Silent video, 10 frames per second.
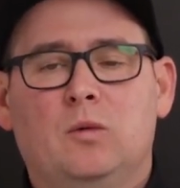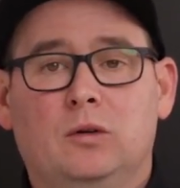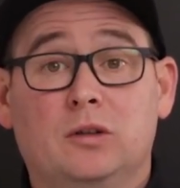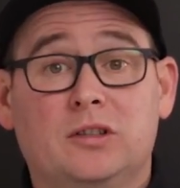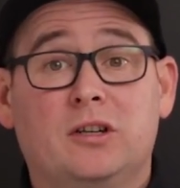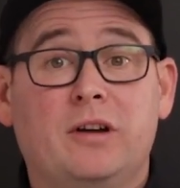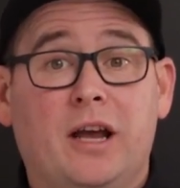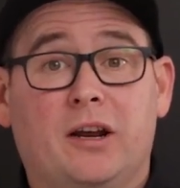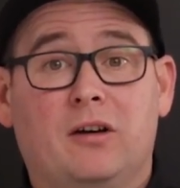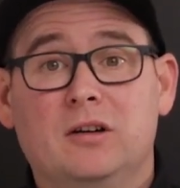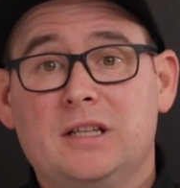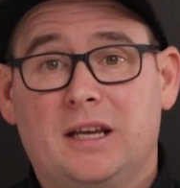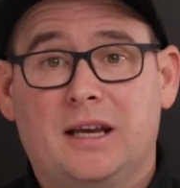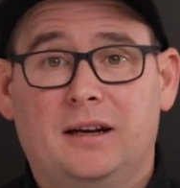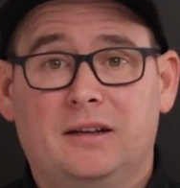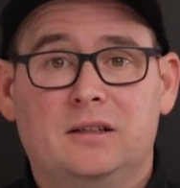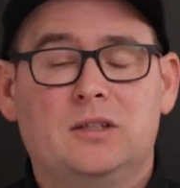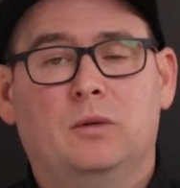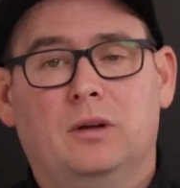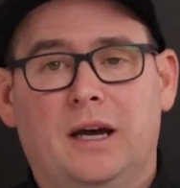We'll look to create a content calendar
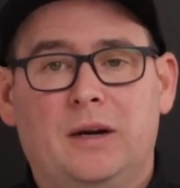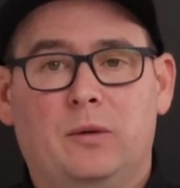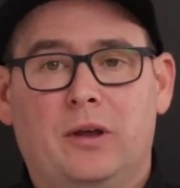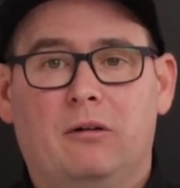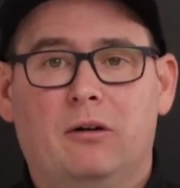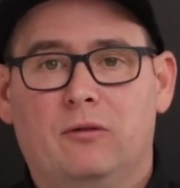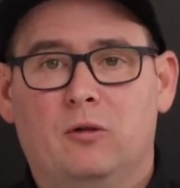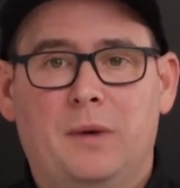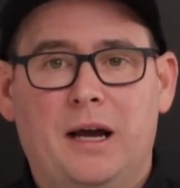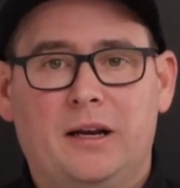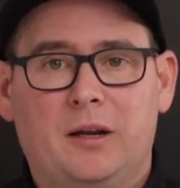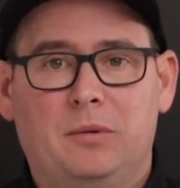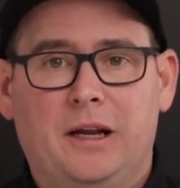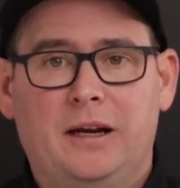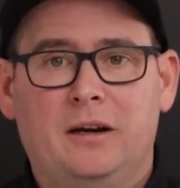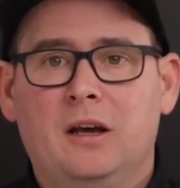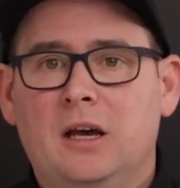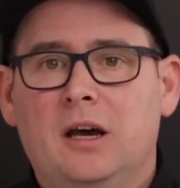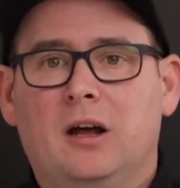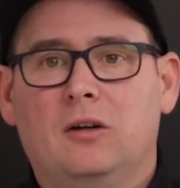to align with our overall marketing plan,
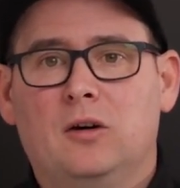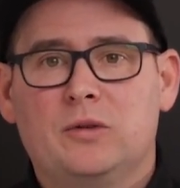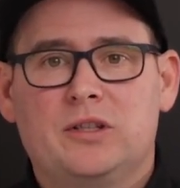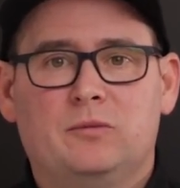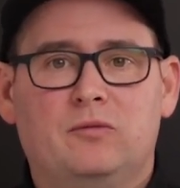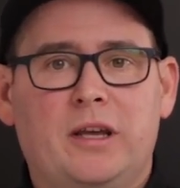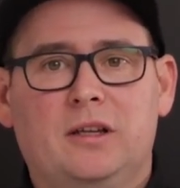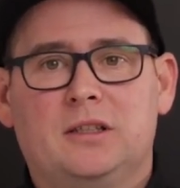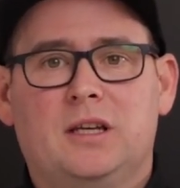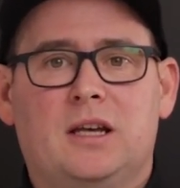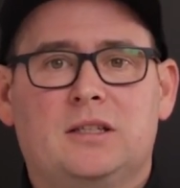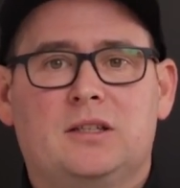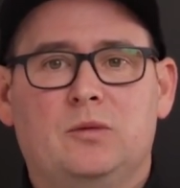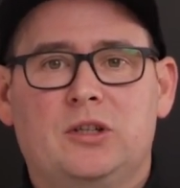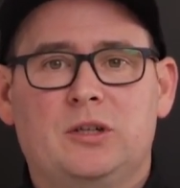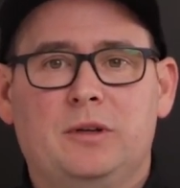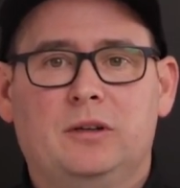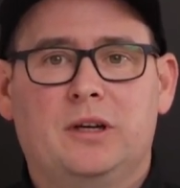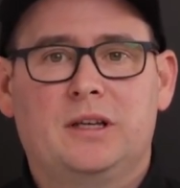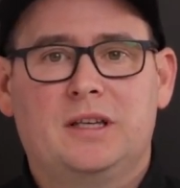along with some regular tasks that we should be
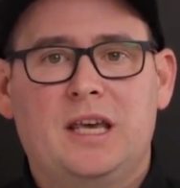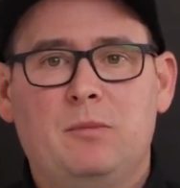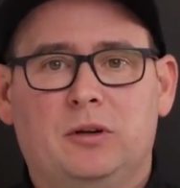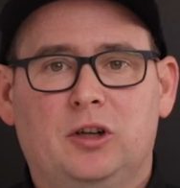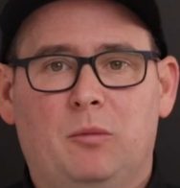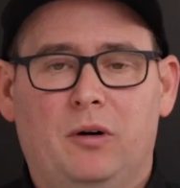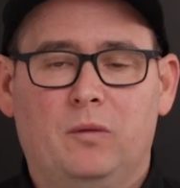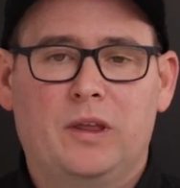looking to keep on top of